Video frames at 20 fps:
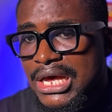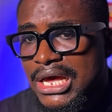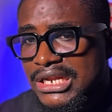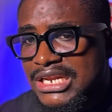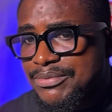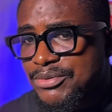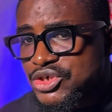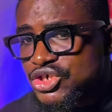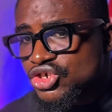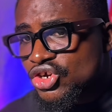
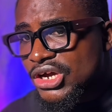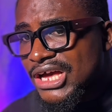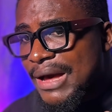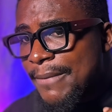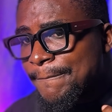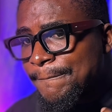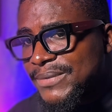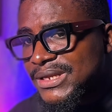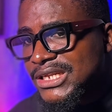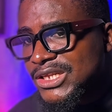the position
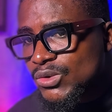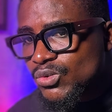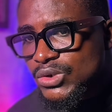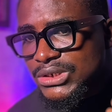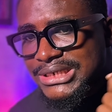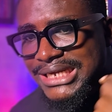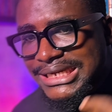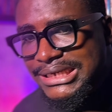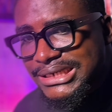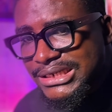can be
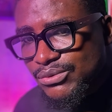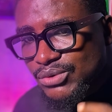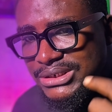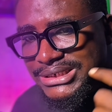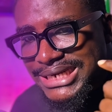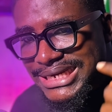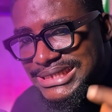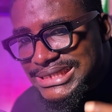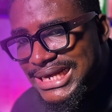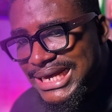
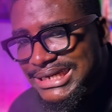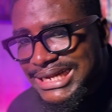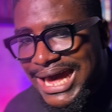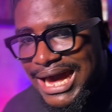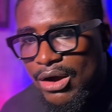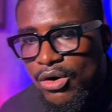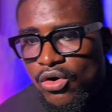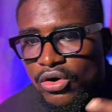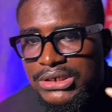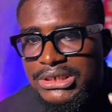liquidated
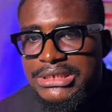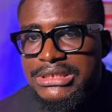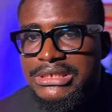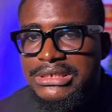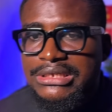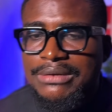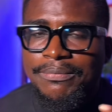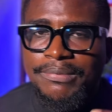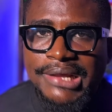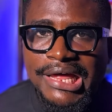according to
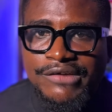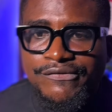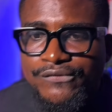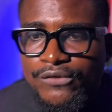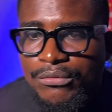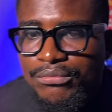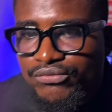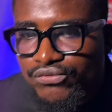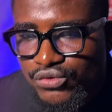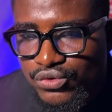the
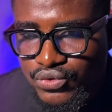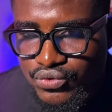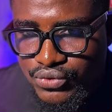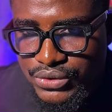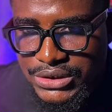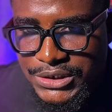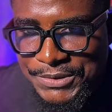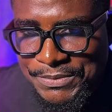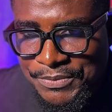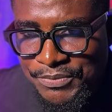platform rules.